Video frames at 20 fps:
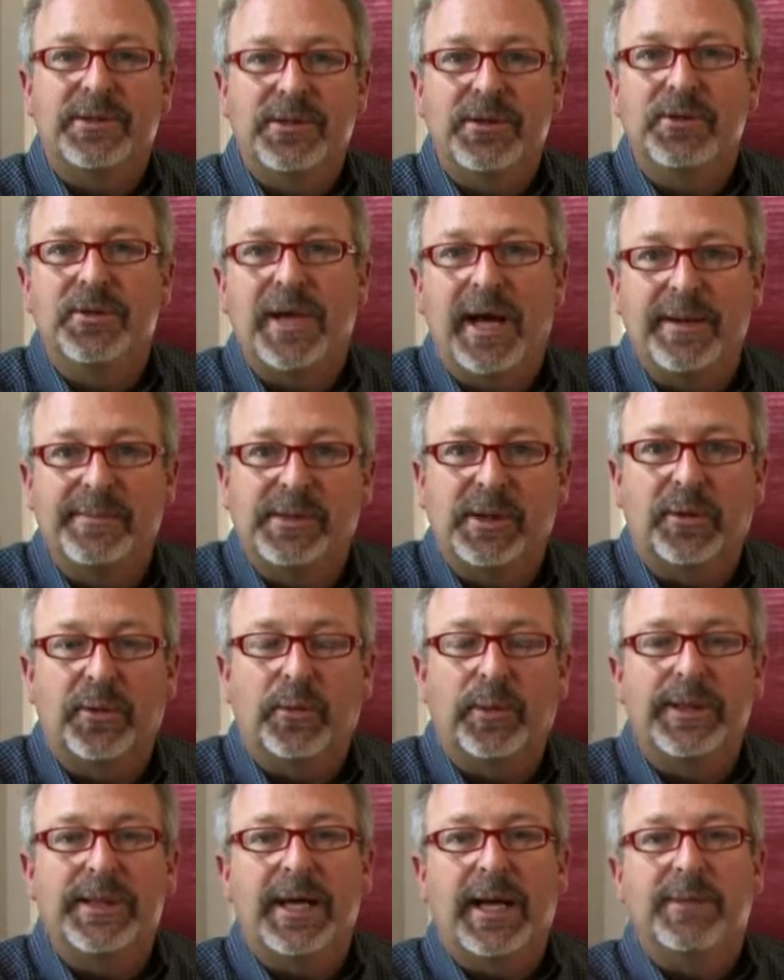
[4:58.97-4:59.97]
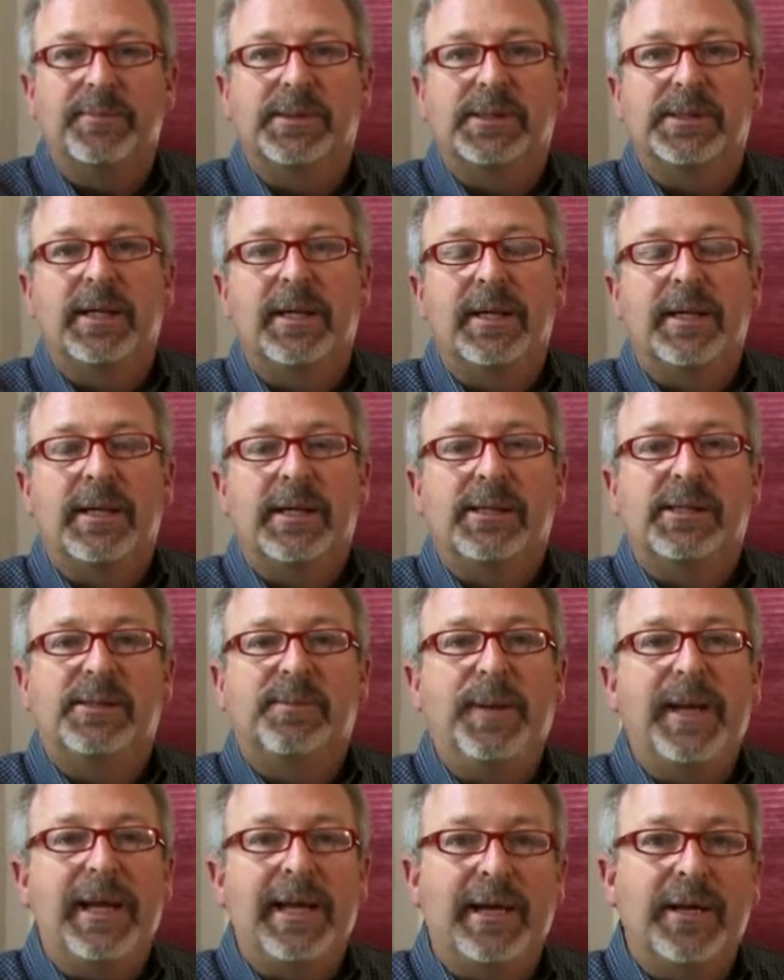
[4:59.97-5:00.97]
2 times or 3 times
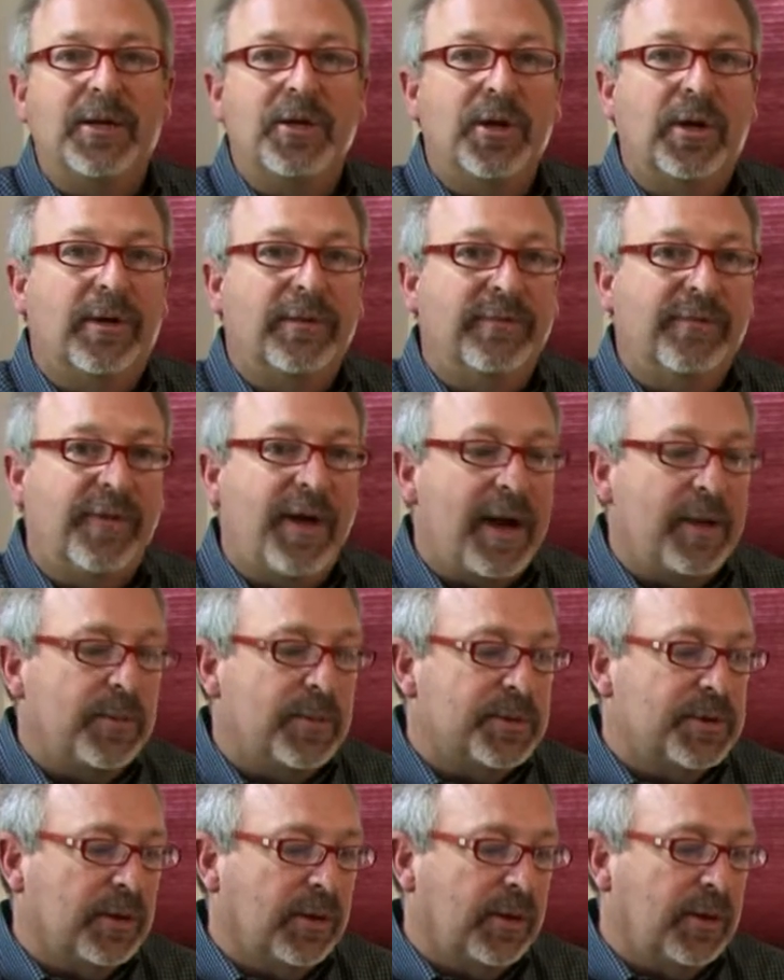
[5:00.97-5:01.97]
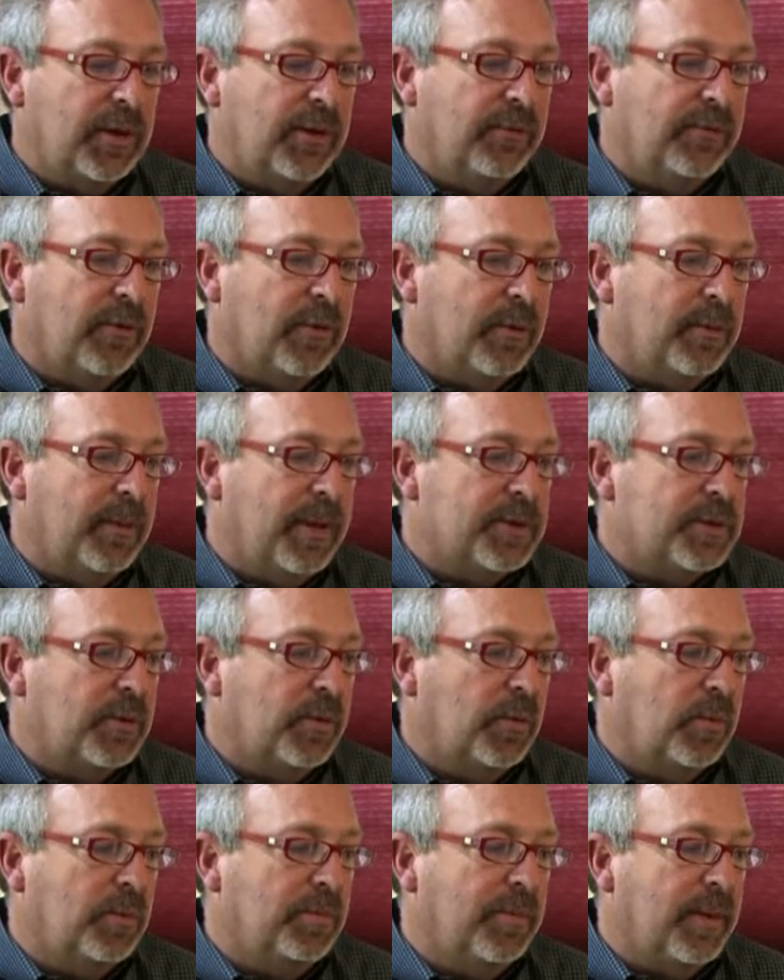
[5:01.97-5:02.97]
speed, and you can find what you're looking for
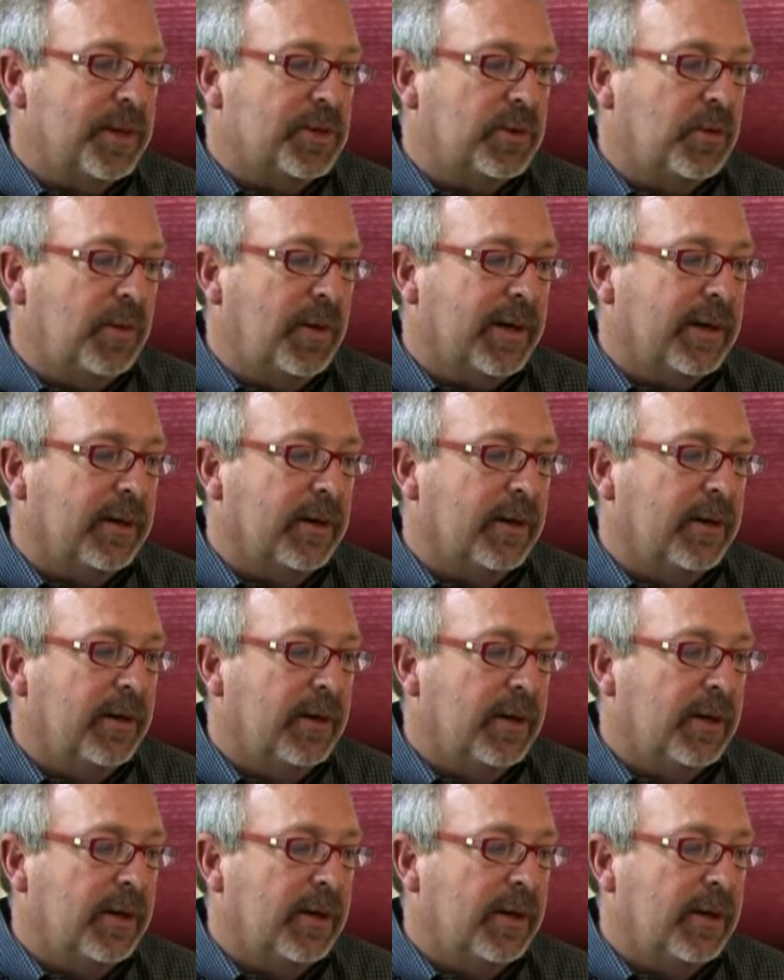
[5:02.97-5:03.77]
much quicker.